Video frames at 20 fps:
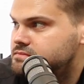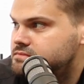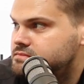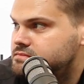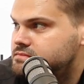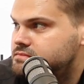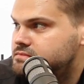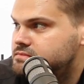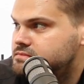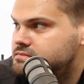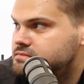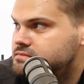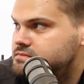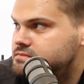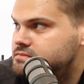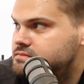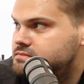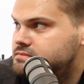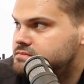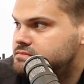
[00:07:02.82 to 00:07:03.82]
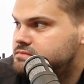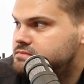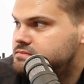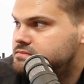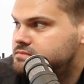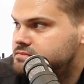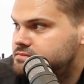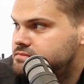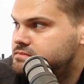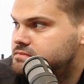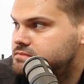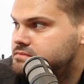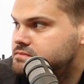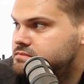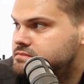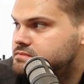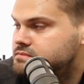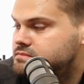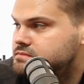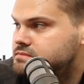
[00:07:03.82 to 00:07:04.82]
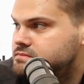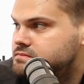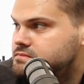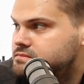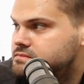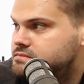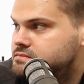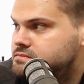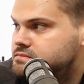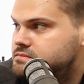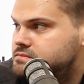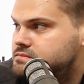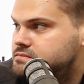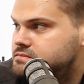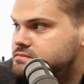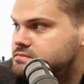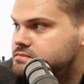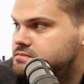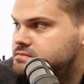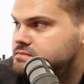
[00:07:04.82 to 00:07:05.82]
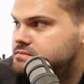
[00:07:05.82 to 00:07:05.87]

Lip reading: (silent)